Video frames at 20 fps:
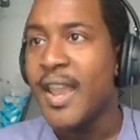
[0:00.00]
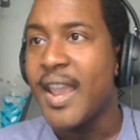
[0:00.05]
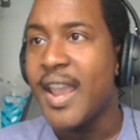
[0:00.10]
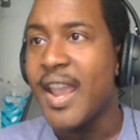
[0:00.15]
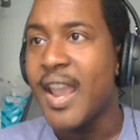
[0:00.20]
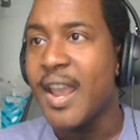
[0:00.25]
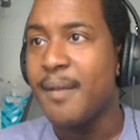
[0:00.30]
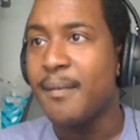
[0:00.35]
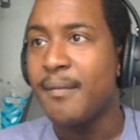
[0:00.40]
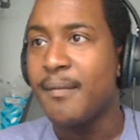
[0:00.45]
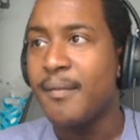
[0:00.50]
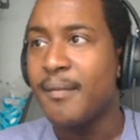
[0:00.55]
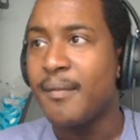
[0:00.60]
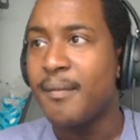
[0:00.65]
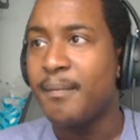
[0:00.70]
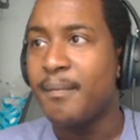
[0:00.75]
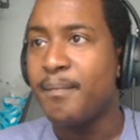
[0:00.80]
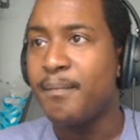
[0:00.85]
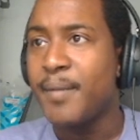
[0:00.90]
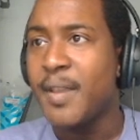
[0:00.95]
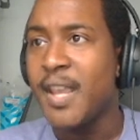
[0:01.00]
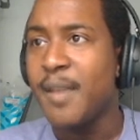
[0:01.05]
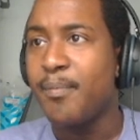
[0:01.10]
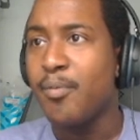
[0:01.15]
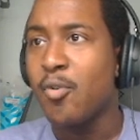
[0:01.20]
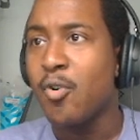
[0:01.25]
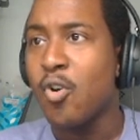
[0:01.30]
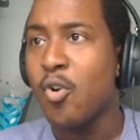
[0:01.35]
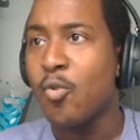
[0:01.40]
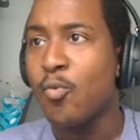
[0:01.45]
and
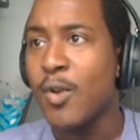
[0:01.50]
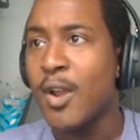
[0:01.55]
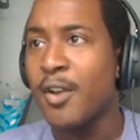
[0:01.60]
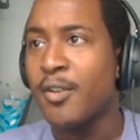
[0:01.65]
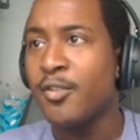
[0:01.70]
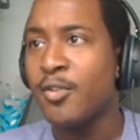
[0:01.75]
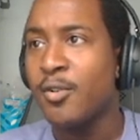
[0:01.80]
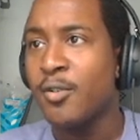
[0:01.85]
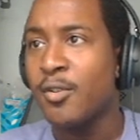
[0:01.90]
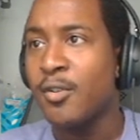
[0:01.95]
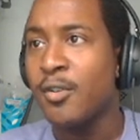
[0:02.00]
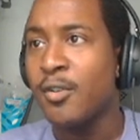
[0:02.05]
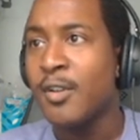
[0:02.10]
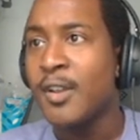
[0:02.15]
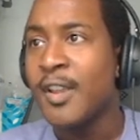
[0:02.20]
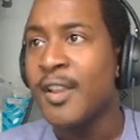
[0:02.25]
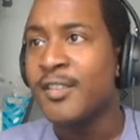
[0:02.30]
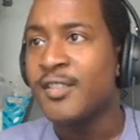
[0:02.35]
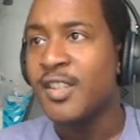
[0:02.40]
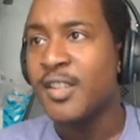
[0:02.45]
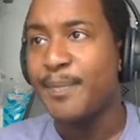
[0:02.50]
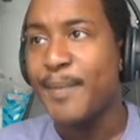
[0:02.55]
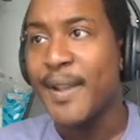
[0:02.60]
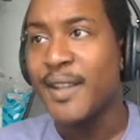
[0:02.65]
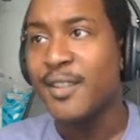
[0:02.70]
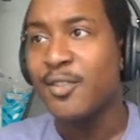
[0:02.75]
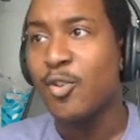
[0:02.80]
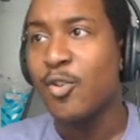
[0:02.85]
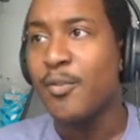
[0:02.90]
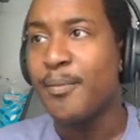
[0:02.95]
people around her
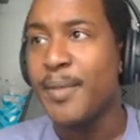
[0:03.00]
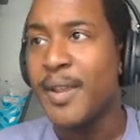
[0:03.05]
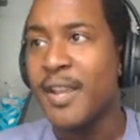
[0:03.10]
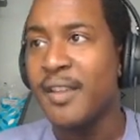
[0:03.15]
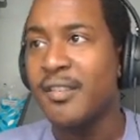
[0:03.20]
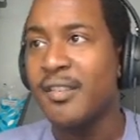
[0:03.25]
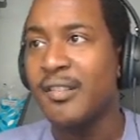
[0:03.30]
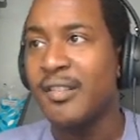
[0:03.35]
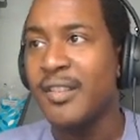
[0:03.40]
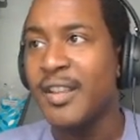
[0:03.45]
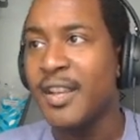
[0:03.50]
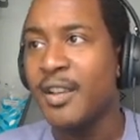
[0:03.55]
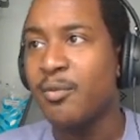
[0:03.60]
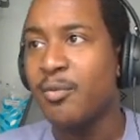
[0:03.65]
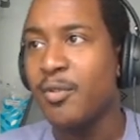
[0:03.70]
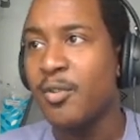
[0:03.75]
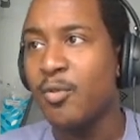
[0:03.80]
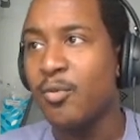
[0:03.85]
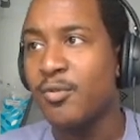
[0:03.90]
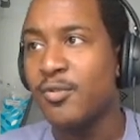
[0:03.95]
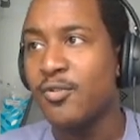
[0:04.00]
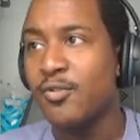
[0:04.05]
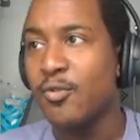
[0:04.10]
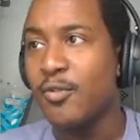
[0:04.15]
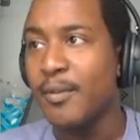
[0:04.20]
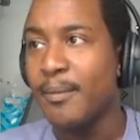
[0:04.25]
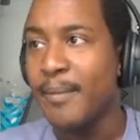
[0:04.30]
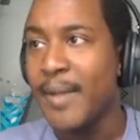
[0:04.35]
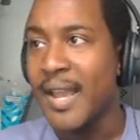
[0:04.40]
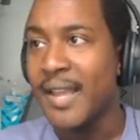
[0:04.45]
suspect her of being a delinquent who was
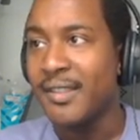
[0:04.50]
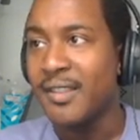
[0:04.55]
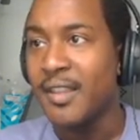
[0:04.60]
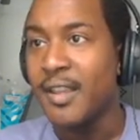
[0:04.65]
doing bad